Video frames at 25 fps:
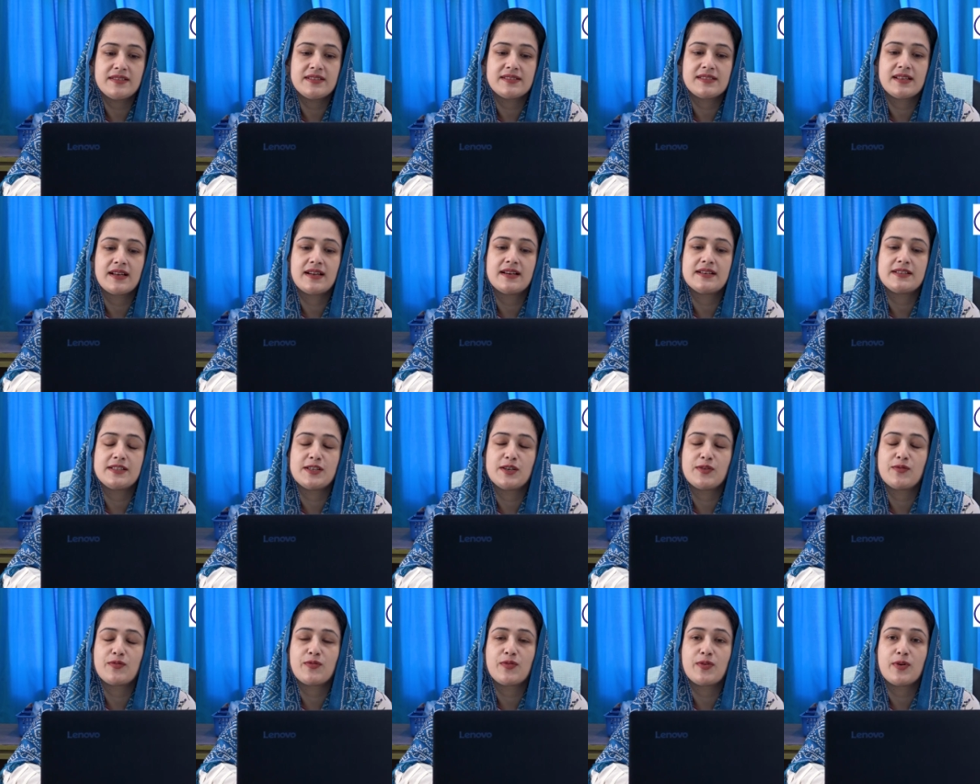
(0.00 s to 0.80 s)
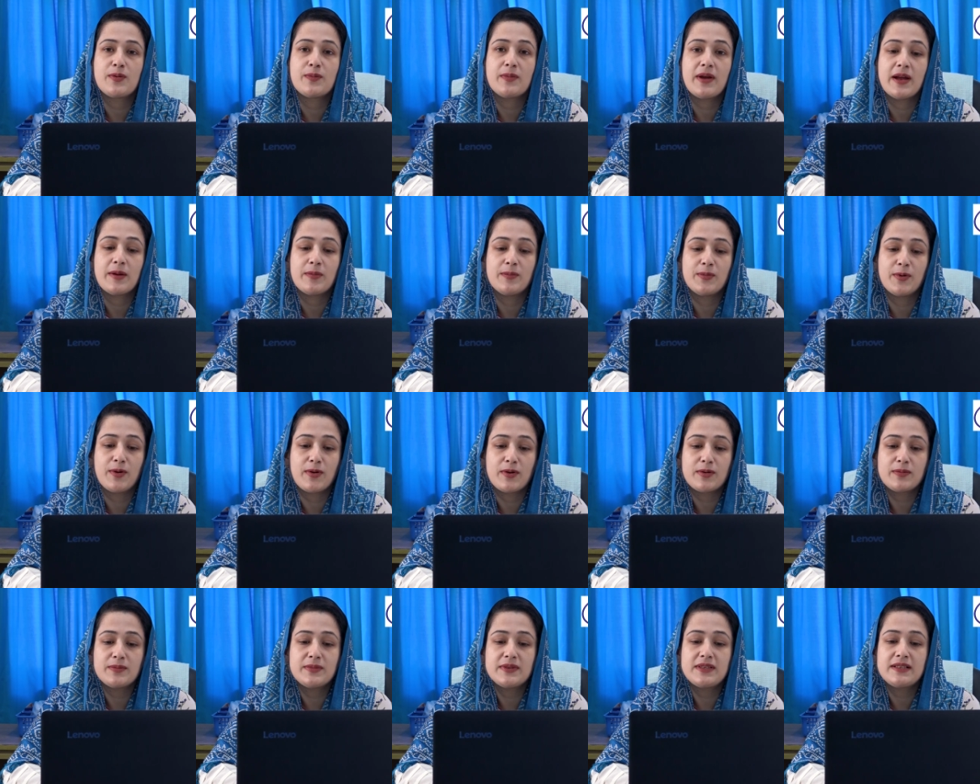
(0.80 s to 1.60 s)
resulting from
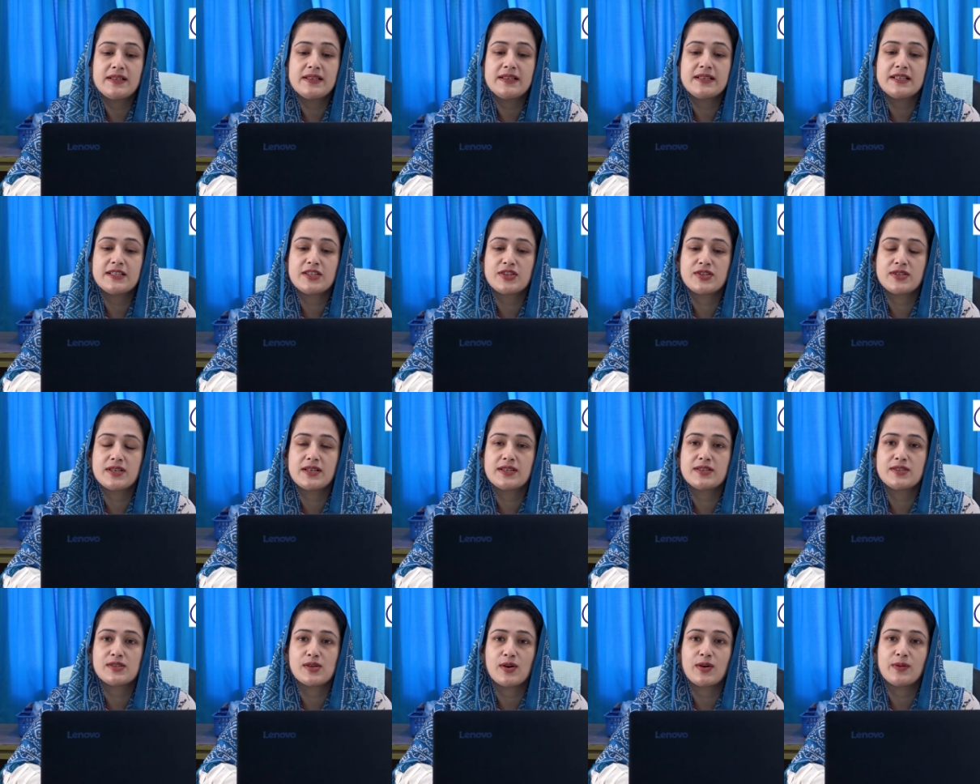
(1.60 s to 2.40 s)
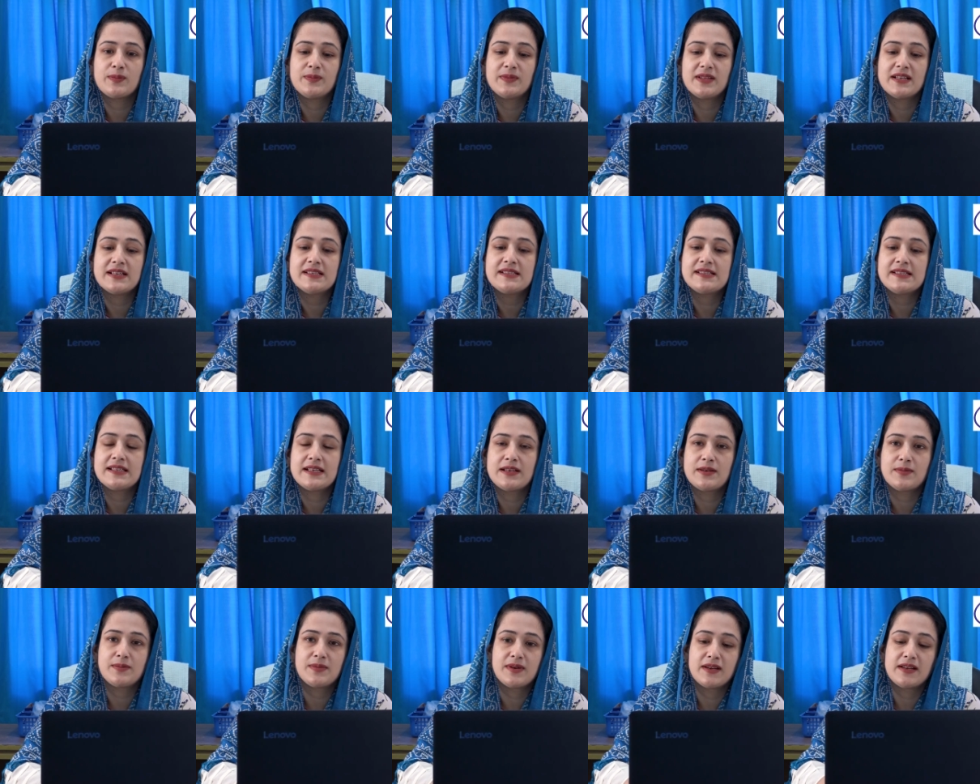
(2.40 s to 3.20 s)
abnormal discharge of the
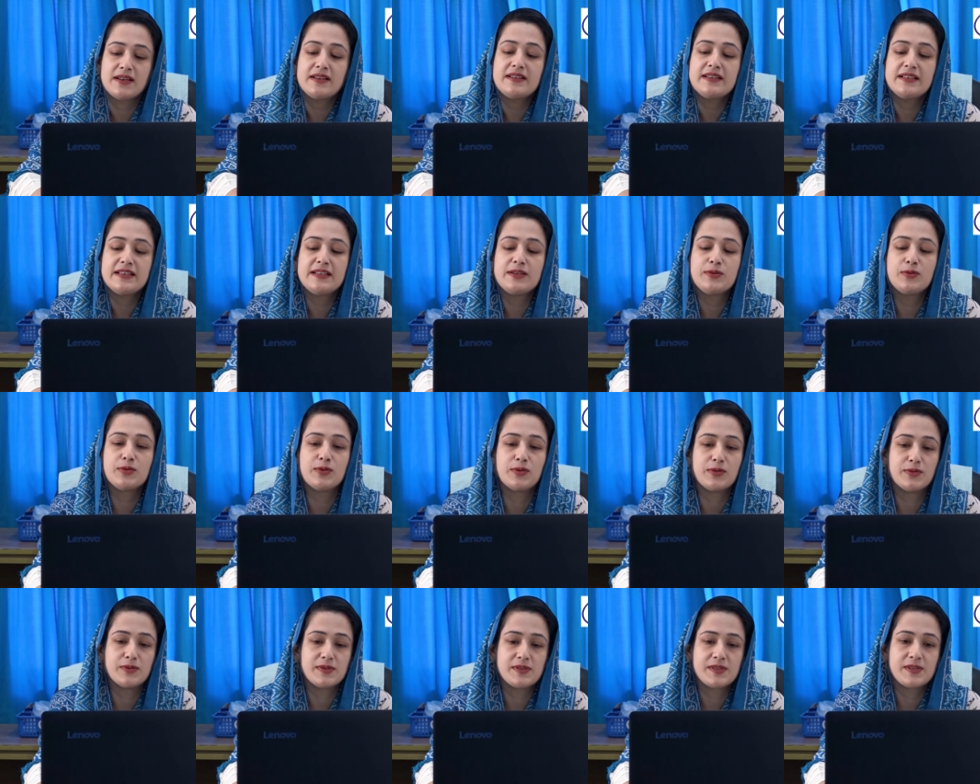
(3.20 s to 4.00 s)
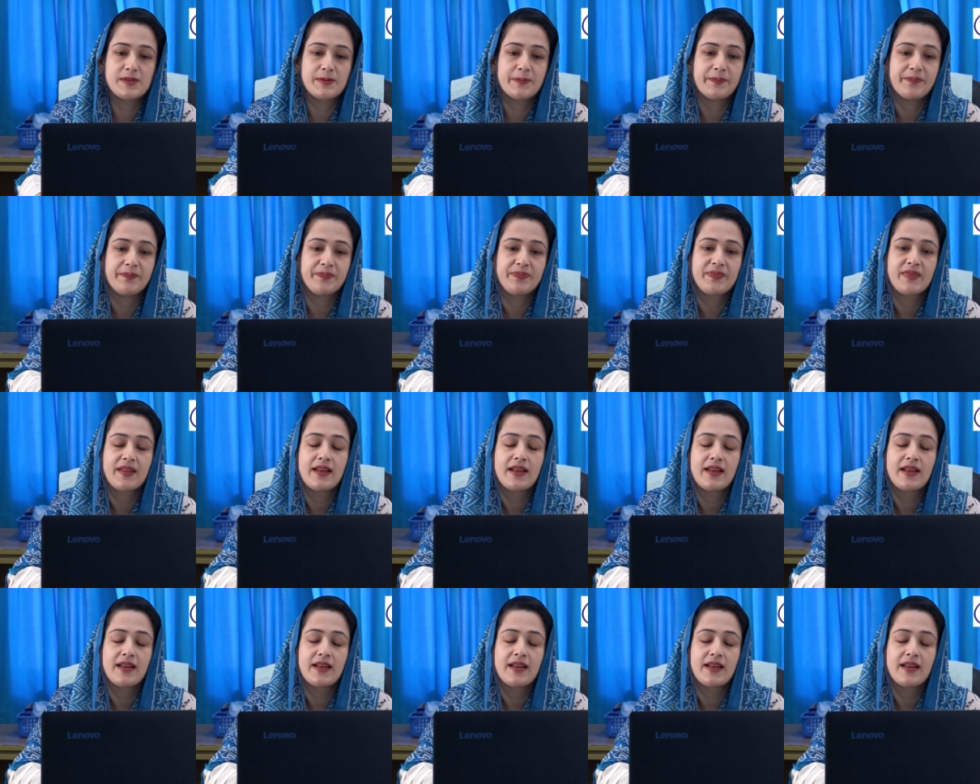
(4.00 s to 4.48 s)
cerebral neurons.